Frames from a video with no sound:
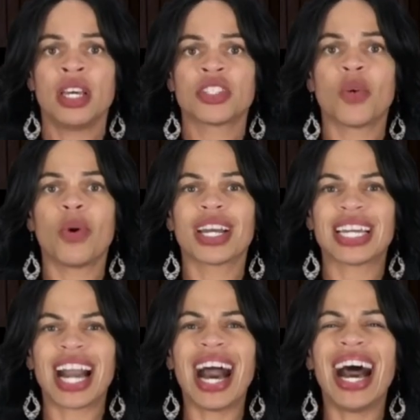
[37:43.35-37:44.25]
to what
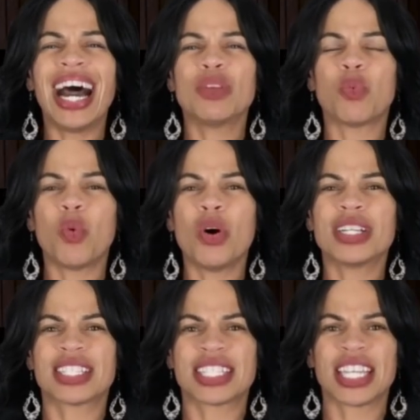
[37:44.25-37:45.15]
God
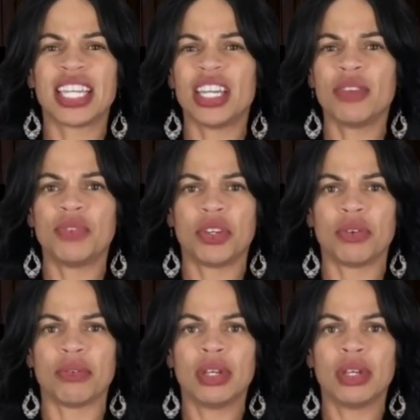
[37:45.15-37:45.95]
wants to give you.